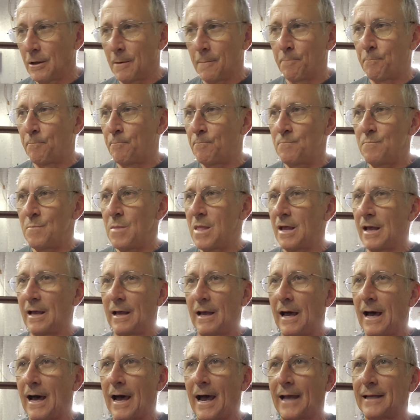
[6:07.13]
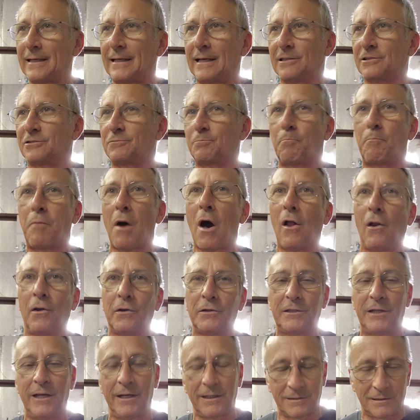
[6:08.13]
the I guess
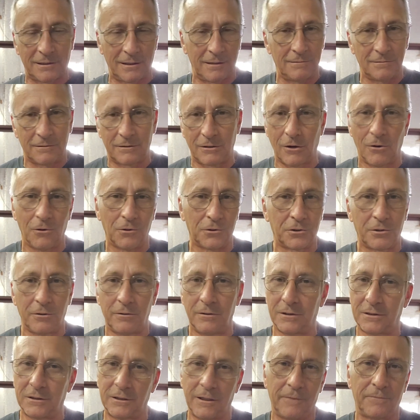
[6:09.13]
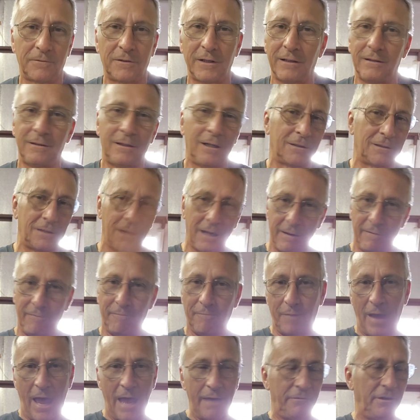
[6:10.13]
politics and culture and stuff that doesn't
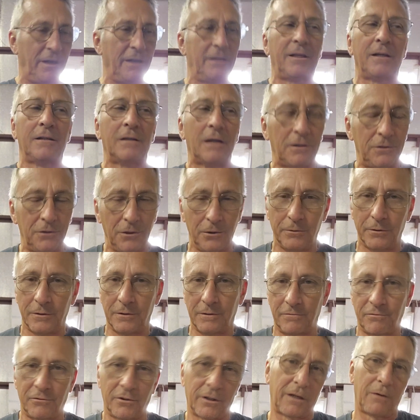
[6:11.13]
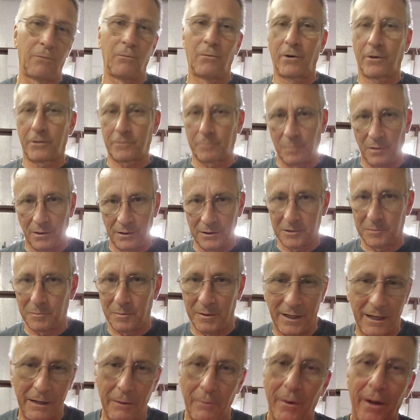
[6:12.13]
even have anything to do in the freaking
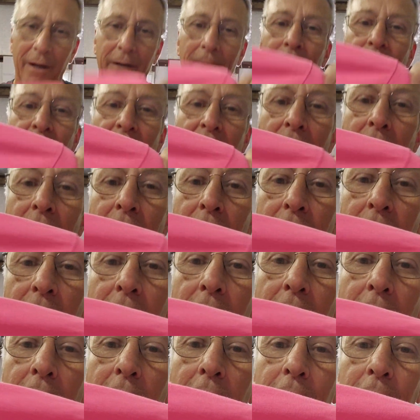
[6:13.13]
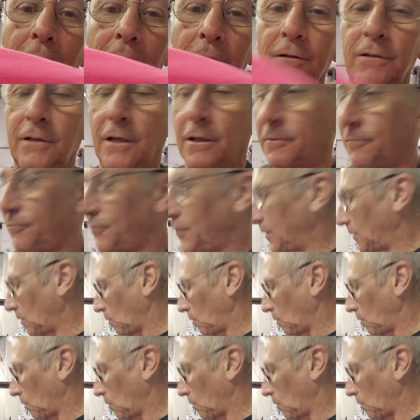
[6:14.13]
workplace. But anyway, another